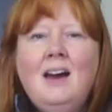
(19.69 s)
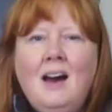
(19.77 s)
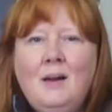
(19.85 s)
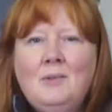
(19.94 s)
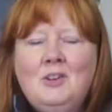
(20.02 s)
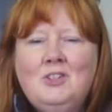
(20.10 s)

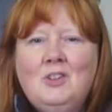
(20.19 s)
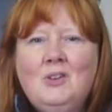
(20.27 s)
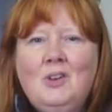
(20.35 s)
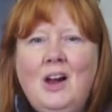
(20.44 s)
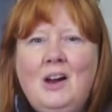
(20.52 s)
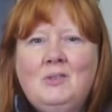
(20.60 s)
I'm going to show
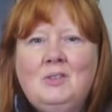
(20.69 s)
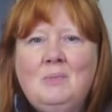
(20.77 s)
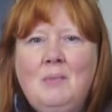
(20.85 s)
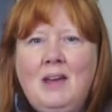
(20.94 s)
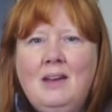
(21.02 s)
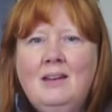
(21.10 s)
you how to
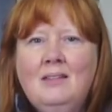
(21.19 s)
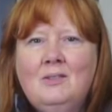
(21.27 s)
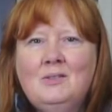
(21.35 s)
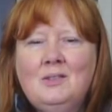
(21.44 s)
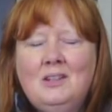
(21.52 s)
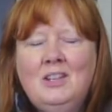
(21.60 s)
make
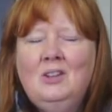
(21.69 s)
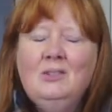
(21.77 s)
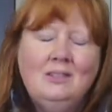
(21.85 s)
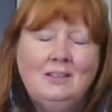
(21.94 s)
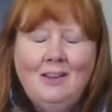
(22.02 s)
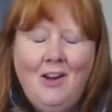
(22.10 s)
those cute
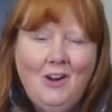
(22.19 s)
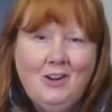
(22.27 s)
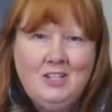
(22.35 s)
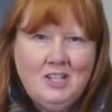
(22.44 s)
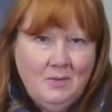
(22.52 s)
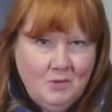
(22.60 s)
little
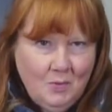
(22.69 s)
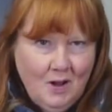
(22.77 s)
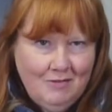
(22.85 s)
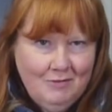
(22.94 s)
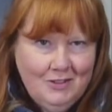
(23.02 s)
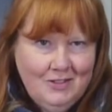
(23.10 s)
heart-shaped
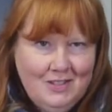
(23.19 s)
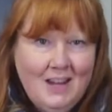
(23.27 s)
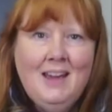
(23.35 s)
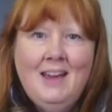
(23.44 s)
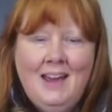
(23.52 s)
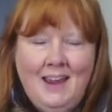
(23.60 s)
waffles
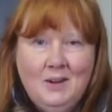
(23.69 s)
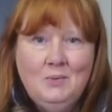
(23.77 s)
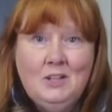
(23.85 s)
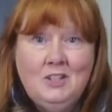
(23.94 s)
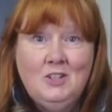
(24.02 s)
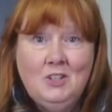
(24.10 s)
and
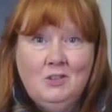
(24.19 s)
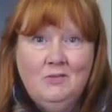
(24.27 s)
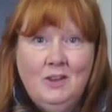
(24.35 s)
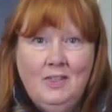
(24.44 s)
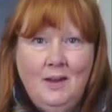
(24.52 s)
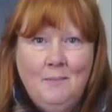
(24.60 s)
what to serve
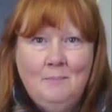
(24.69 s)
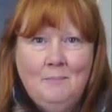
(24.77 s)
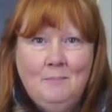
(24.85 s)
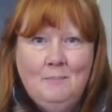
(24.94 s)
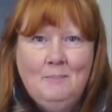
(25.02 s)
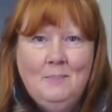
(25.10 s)
with them.
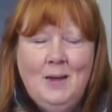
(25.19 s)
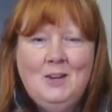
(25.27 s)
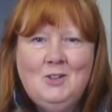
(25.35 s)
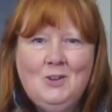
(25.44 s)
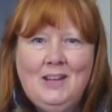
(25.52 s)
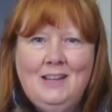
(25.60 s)
Enjoy.